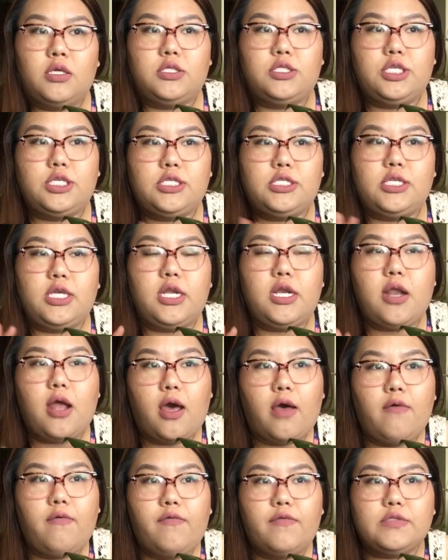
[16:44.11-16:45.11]
just
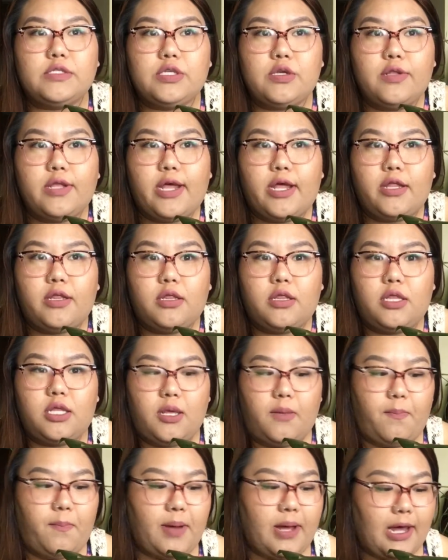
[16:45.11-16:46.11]
enough so that
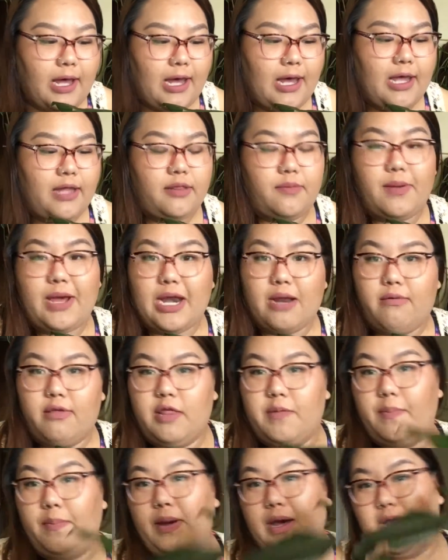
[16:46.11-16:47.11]
the bottom of
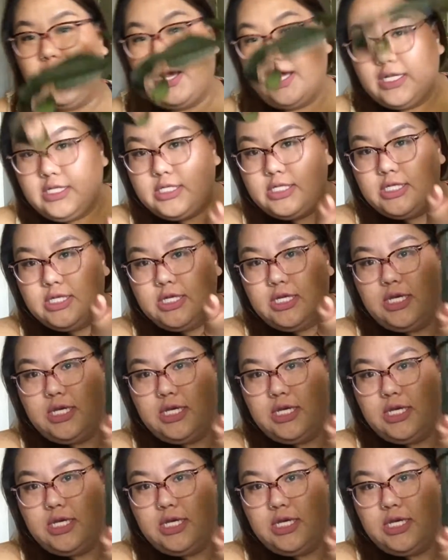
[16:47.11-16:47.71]
the pot